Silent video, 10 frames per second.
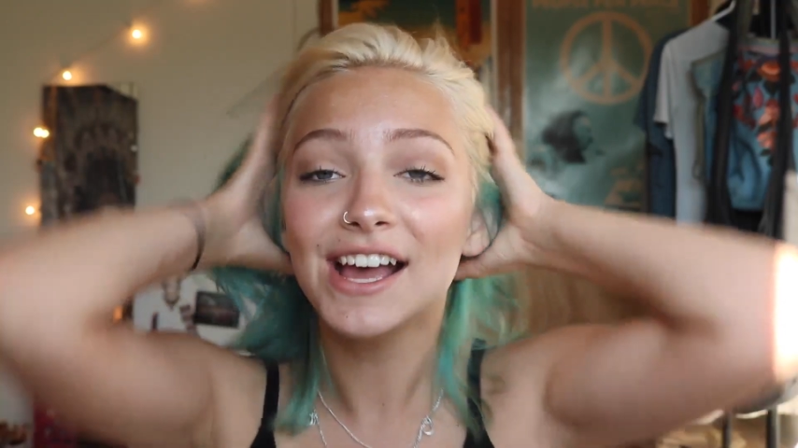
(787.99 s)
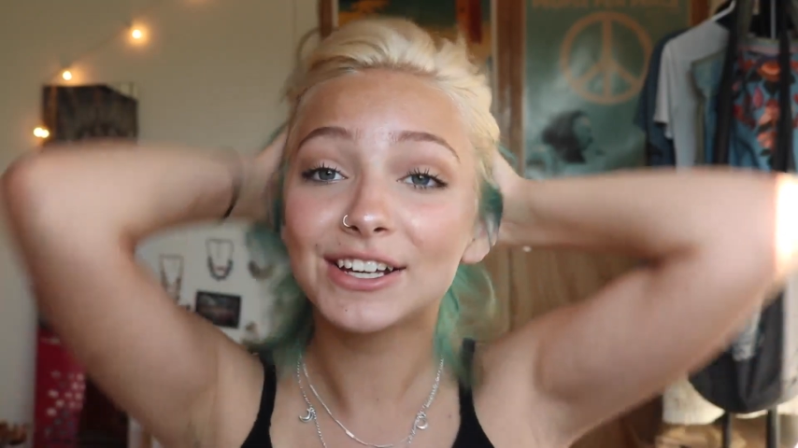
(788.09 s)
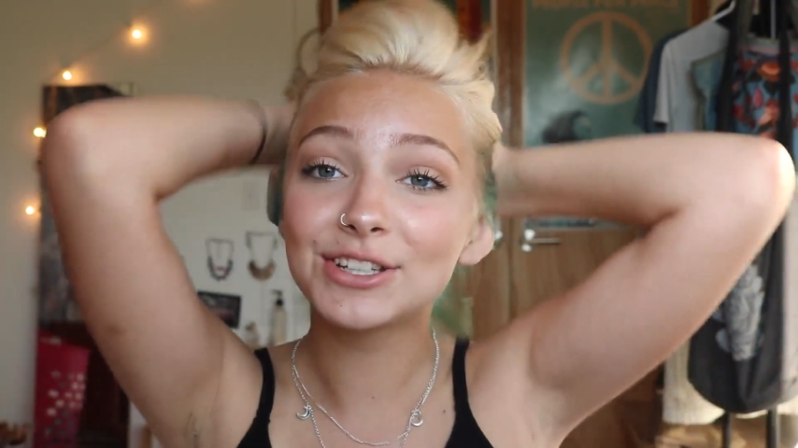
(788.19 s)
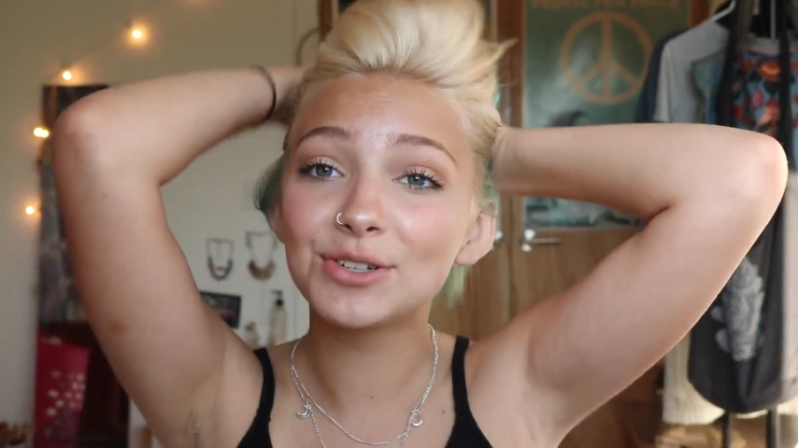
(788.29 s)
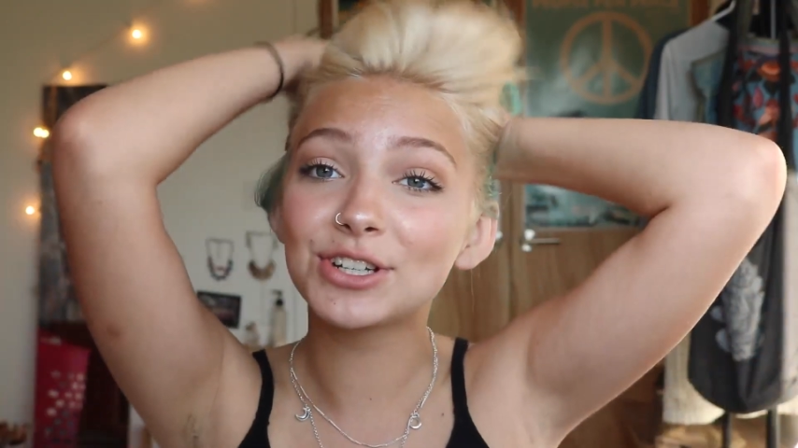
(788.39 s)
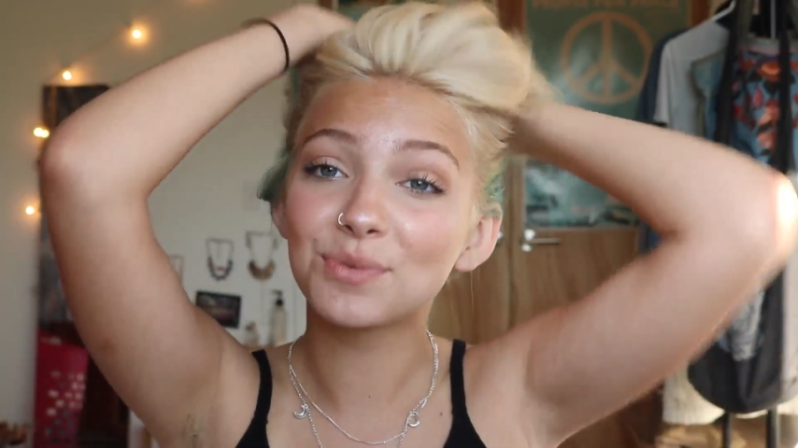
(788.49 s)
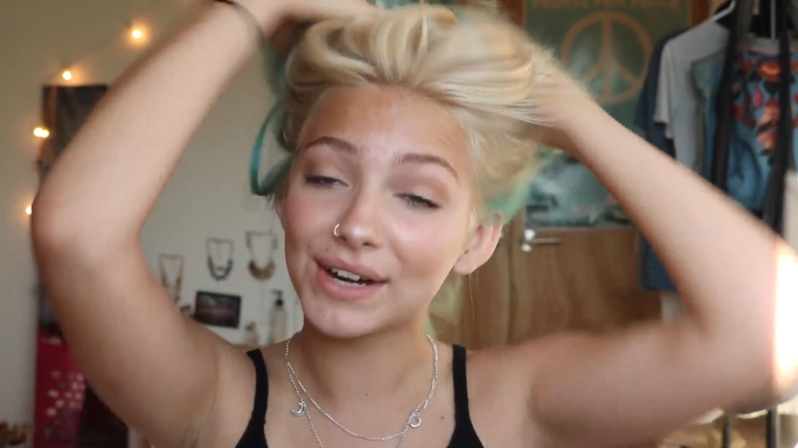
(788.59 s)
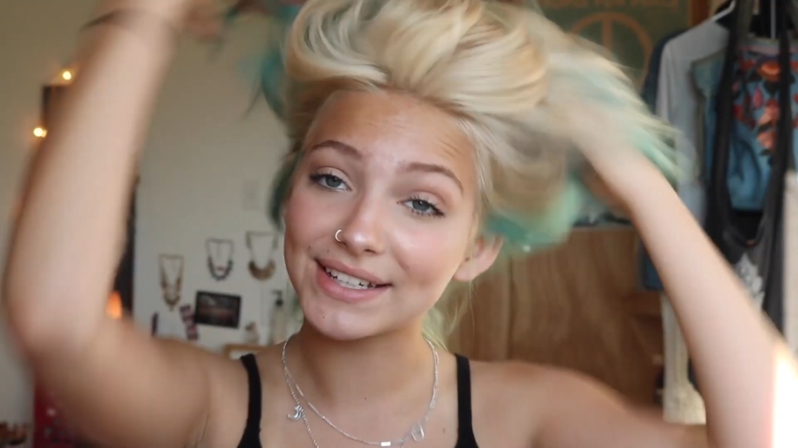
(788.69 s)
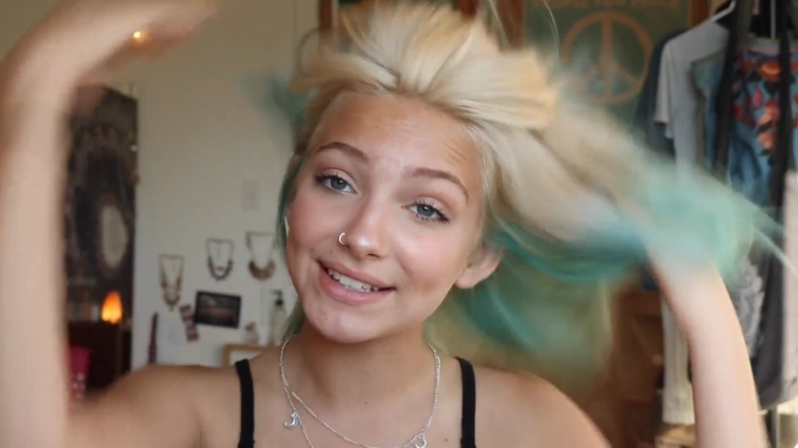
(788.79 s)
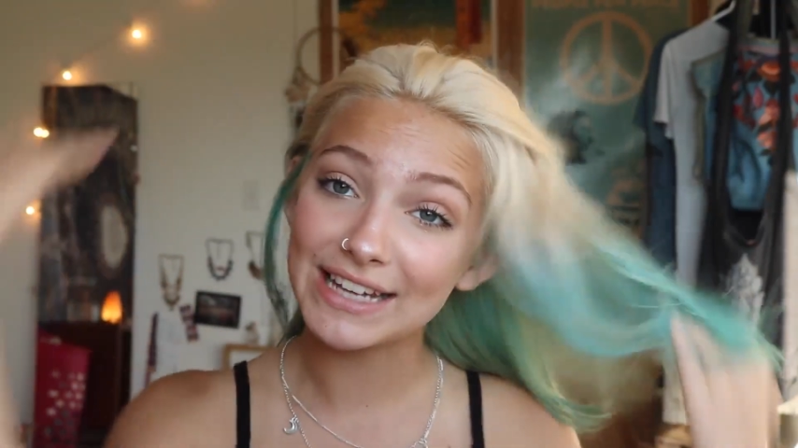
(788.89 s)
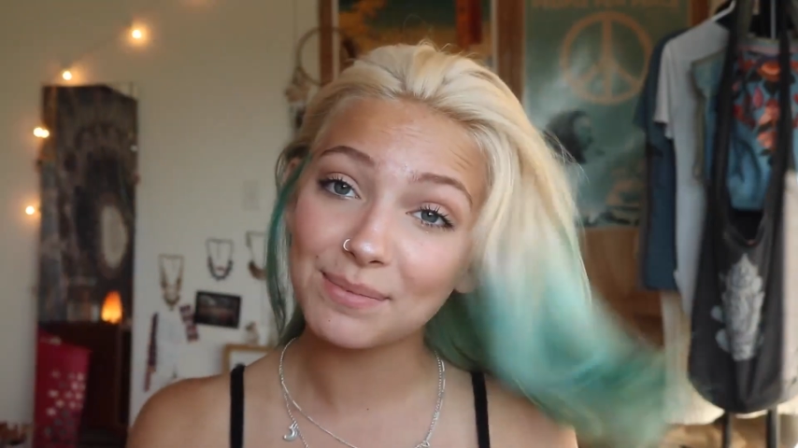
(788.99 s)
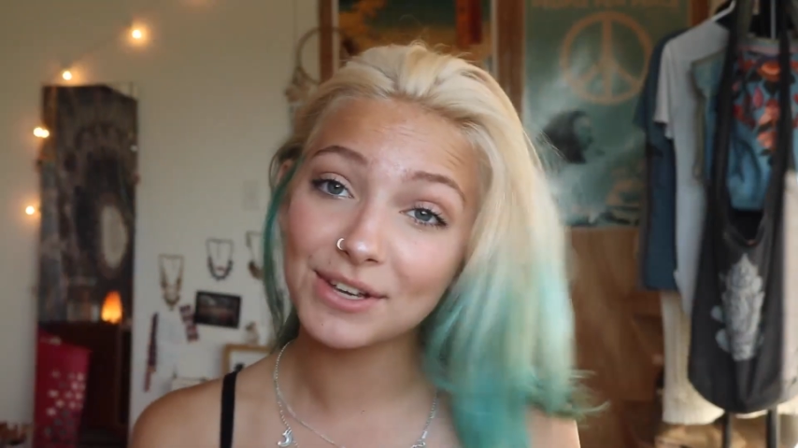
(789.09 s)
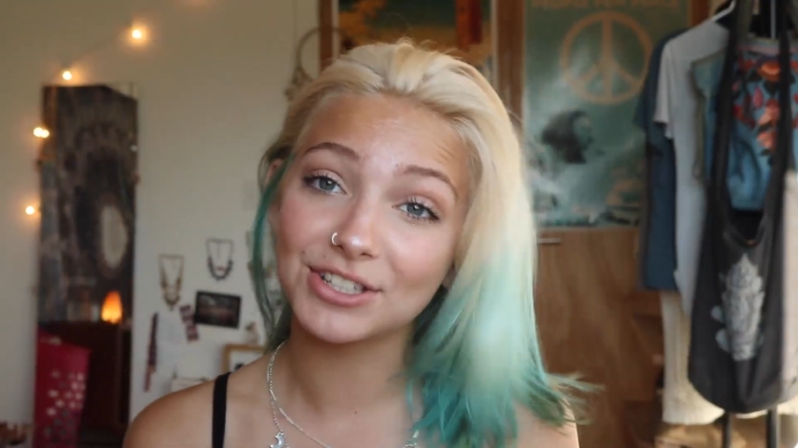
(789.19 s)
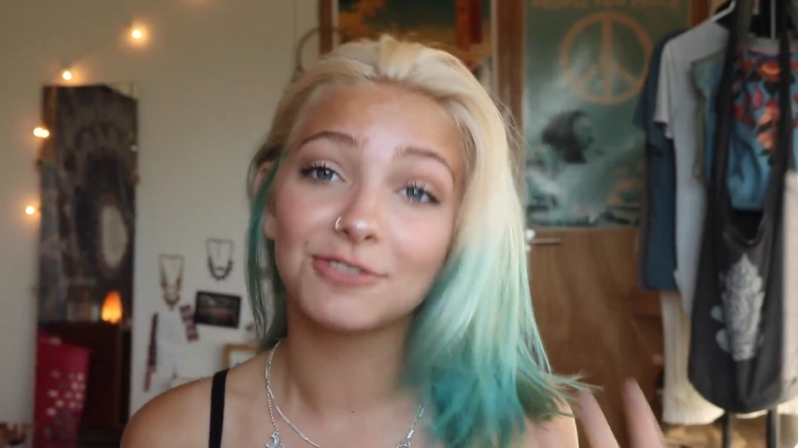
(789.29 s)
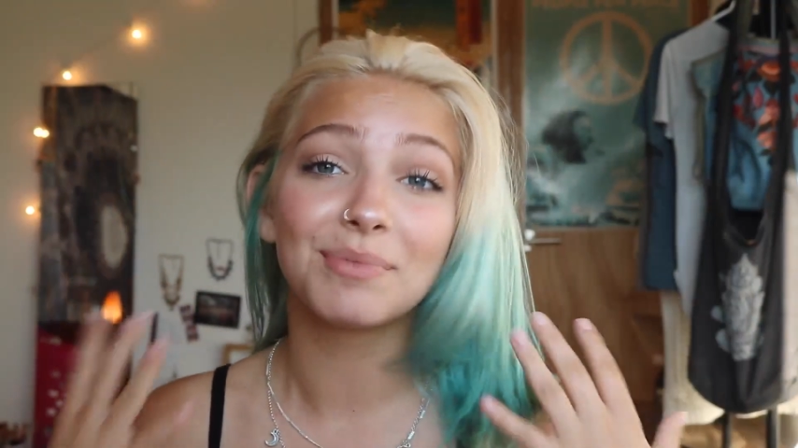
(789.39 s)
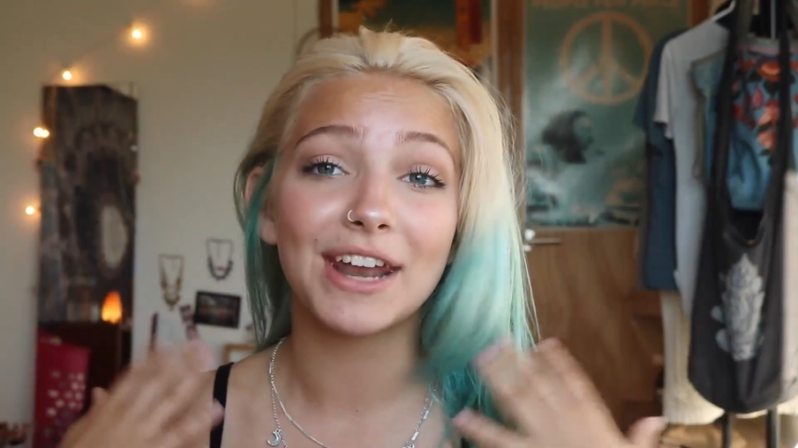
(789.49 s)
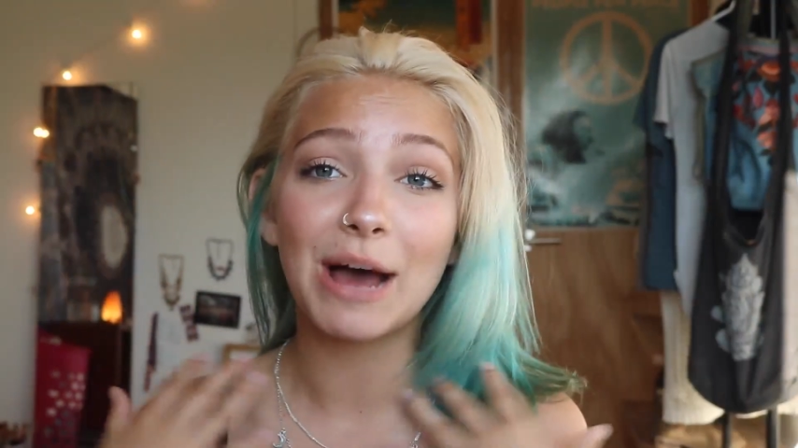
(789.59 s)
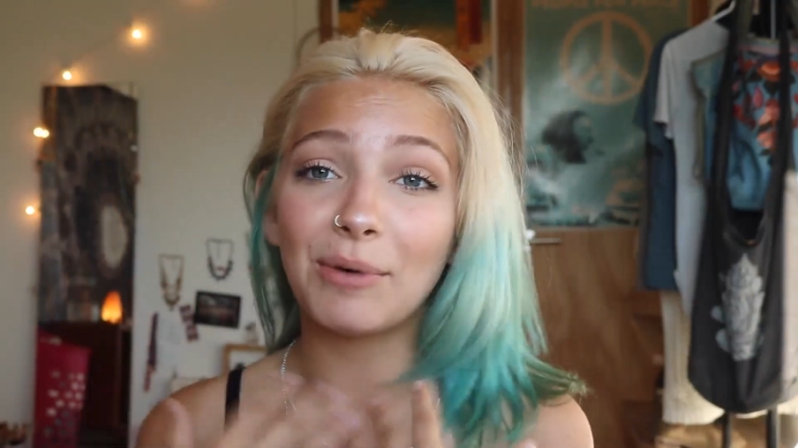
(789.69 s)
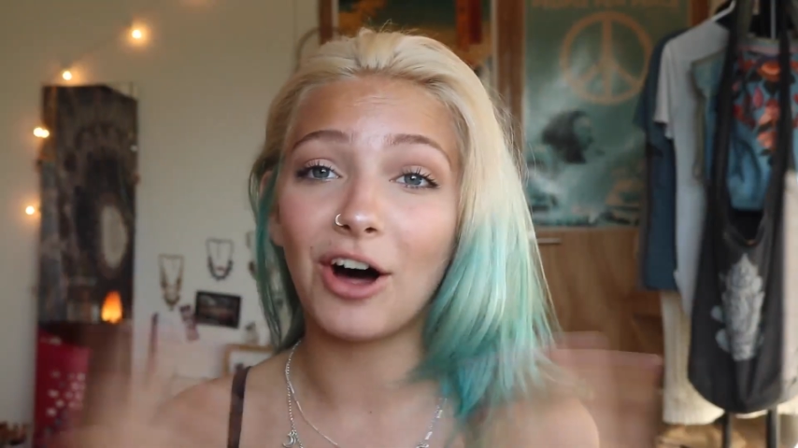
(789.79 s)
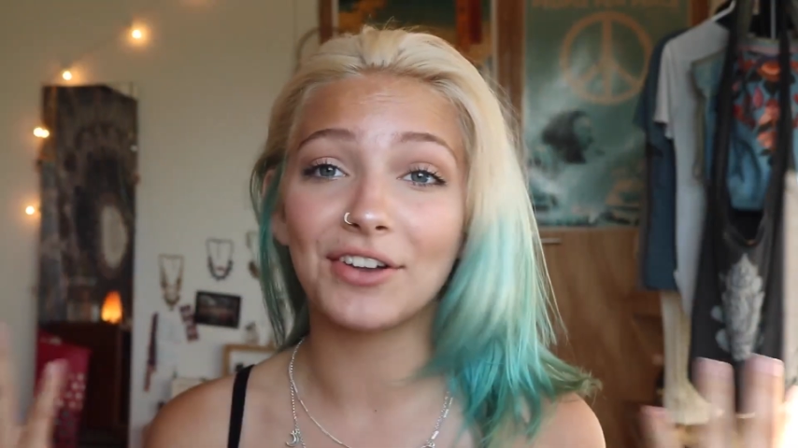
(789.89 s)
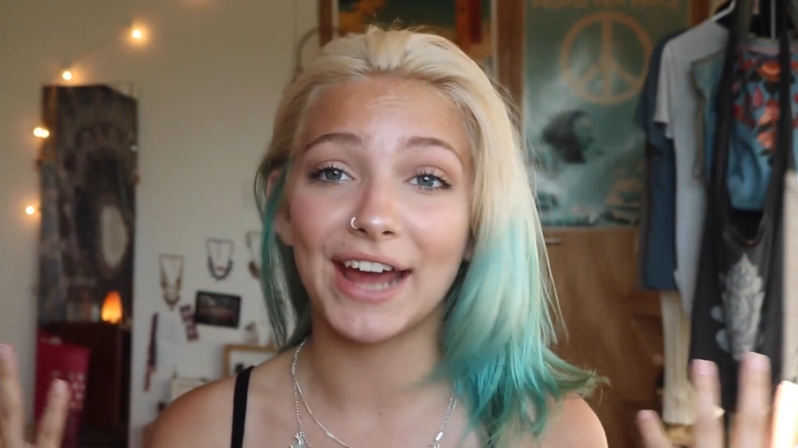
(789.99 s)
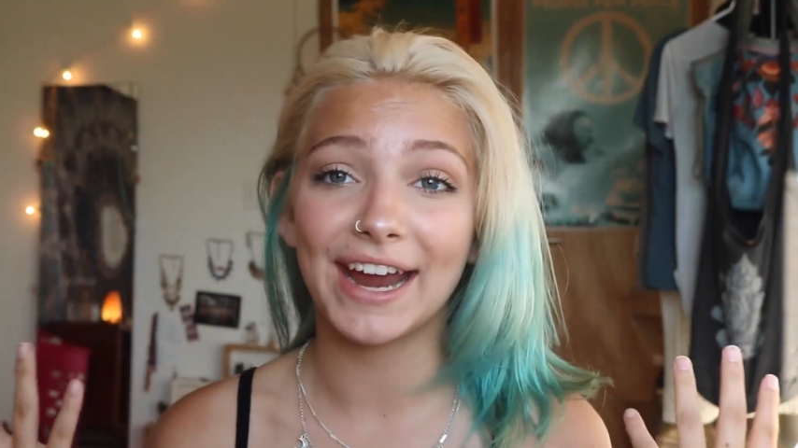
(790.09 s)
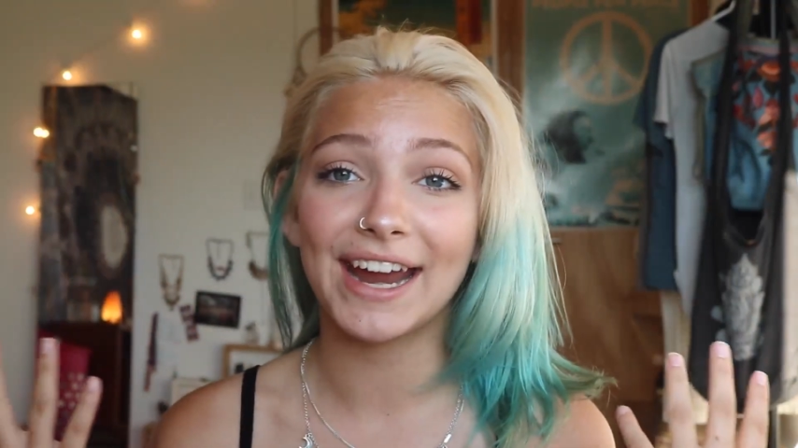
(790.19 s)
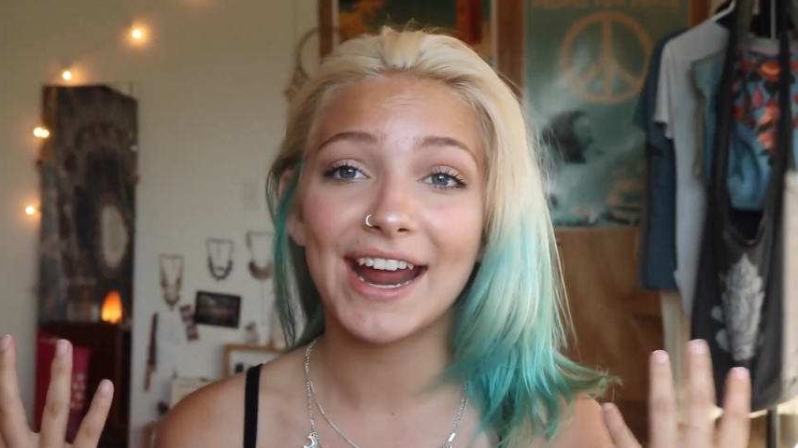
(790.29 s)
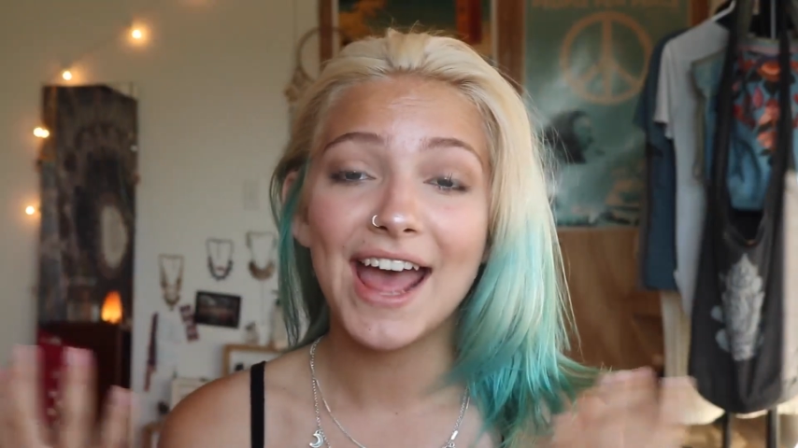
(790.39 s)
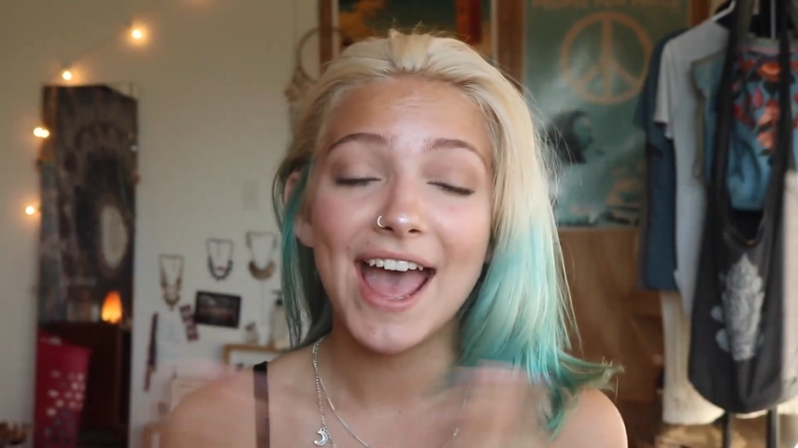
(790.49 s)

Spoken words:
because you just want to sleep because you've been up all night,